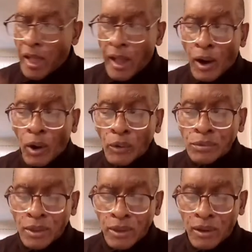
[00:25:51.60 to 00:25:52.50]

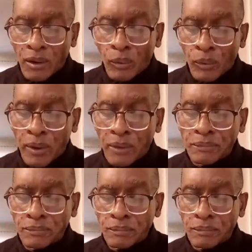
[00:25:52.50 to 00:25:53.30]
how they deal with.